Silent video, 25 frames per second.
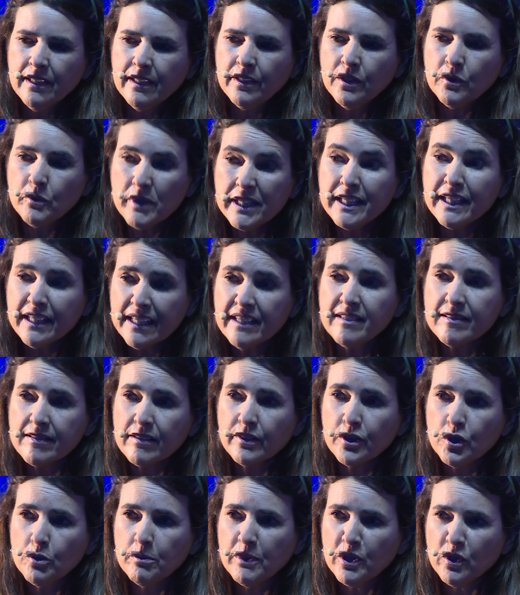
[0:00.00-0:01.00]
Reading is a
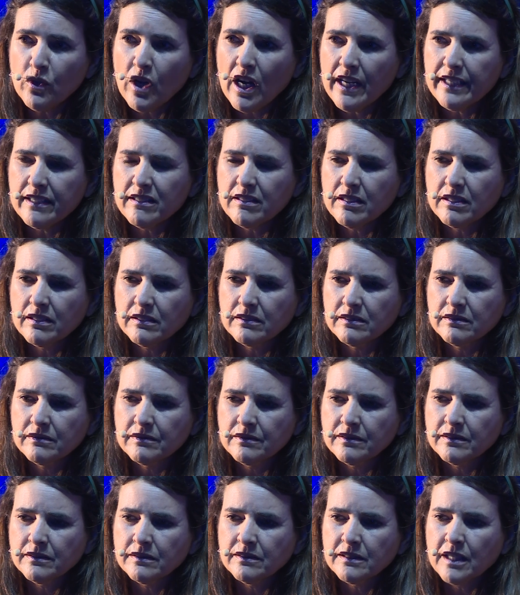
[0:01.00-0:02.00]
human right,
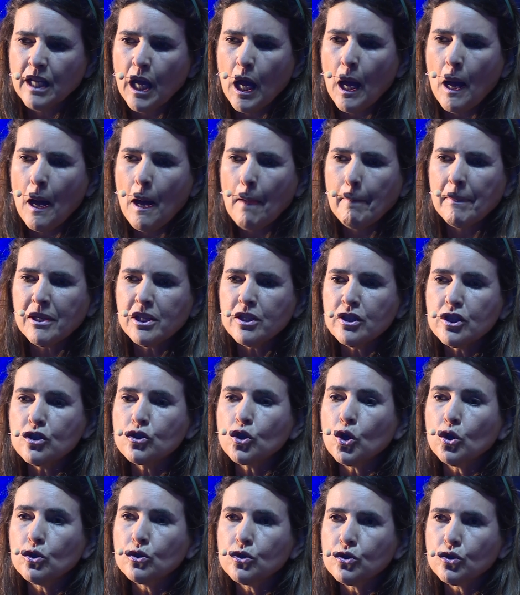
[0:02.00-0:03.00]
but it is
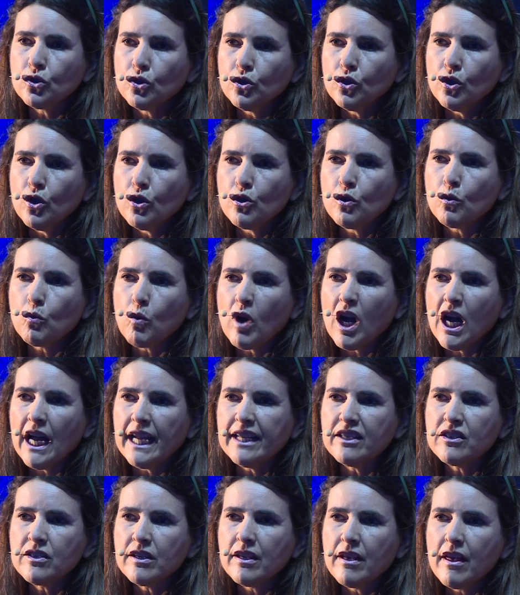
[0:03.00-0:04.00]
also the
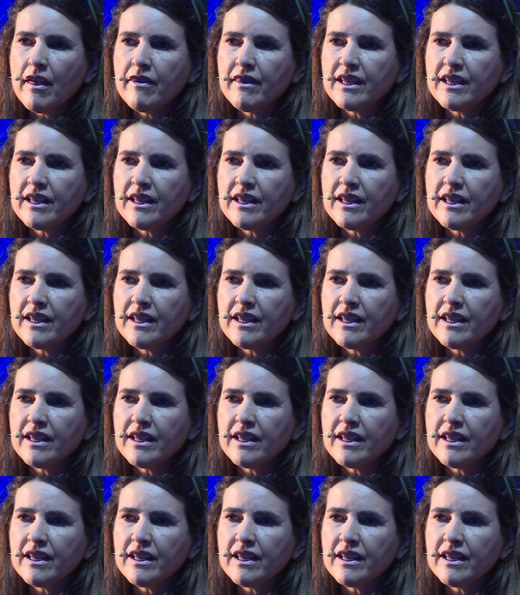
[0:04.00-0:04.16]
right